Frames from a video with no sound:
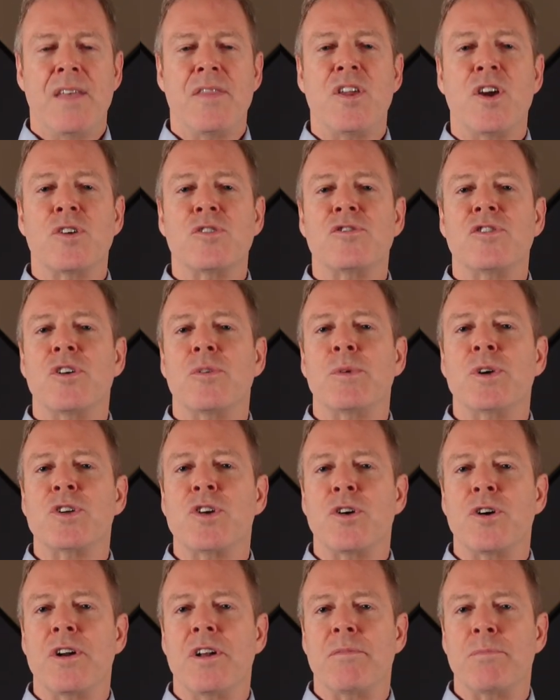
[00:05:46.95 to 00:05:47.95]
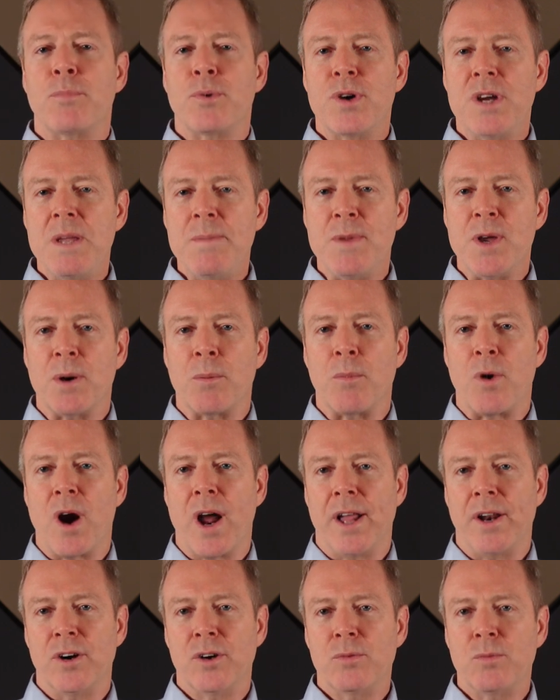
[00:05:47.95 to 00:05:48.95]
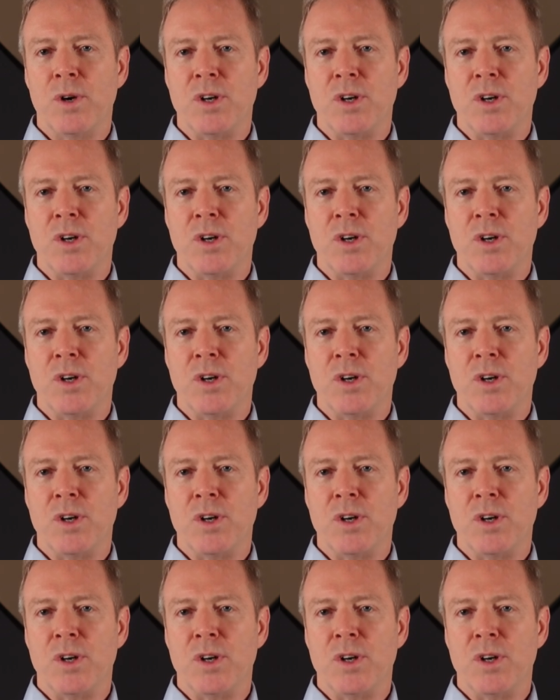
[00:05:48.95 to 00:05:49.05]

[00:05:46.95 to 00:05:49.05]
There's the return of premium rider,